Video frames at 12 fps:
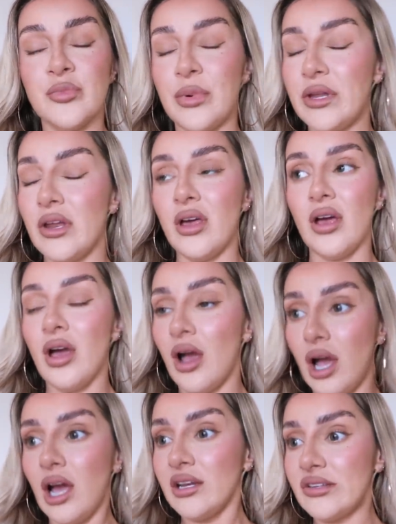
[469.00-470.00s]
Been an
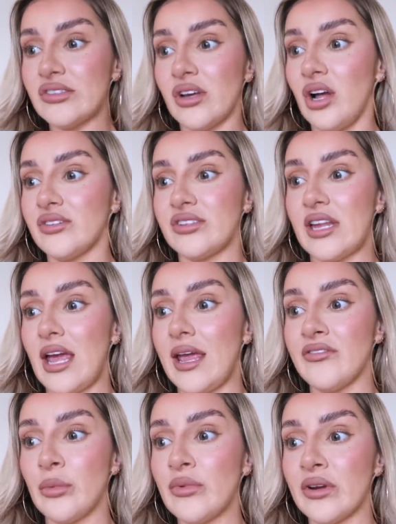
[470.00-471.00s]
early start today.
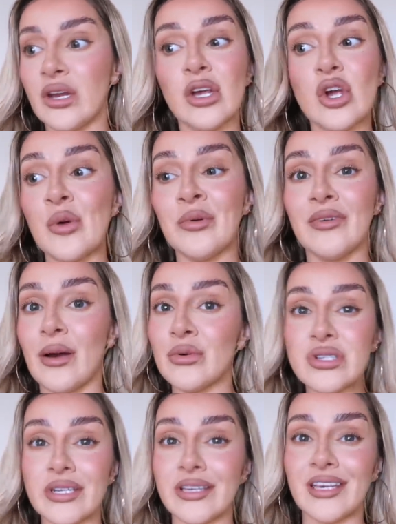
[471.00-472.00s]
I think we've had like a couple of
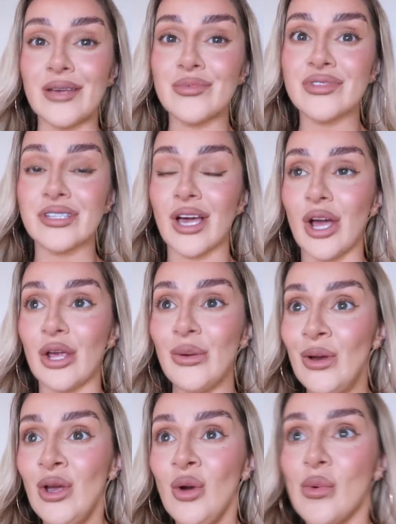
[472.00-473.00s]
hours sleep,
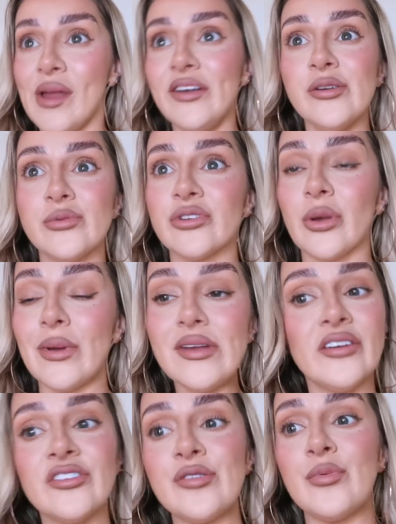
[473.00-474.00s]
so we ended up just going
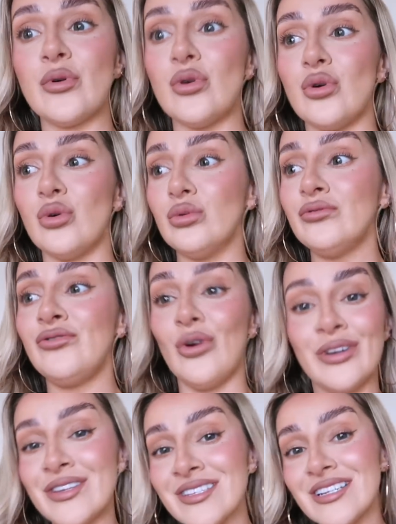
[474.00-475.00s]
down to the pool,
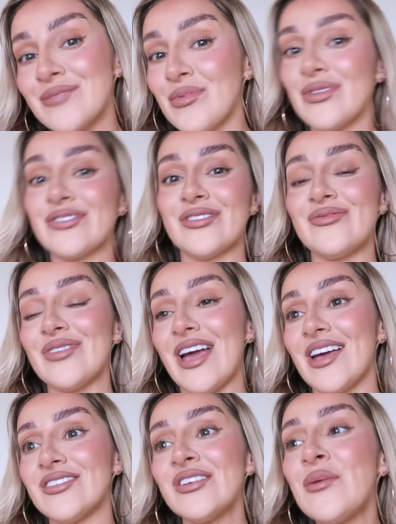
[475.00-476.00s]
falling asleep on the
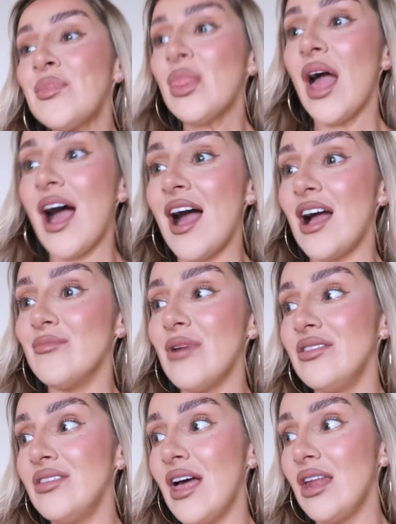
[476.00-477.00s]
sunbed,
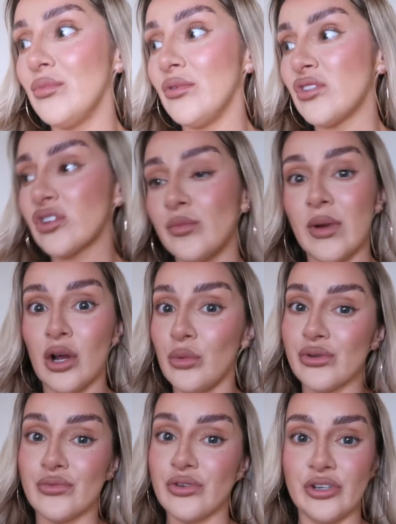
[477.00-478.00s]
and then we've just come back up
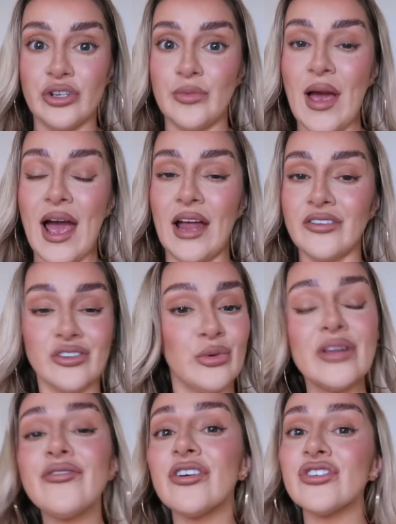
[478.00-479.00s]
to the room and just
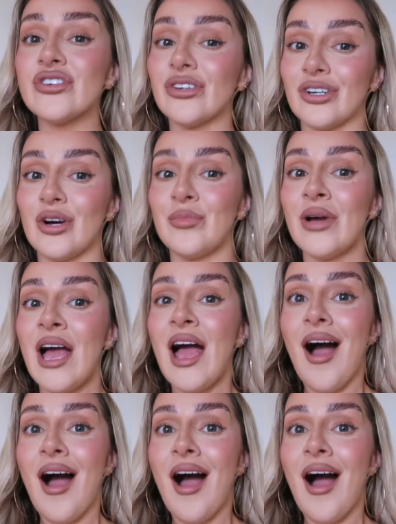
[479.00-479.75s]
quickly freshened up.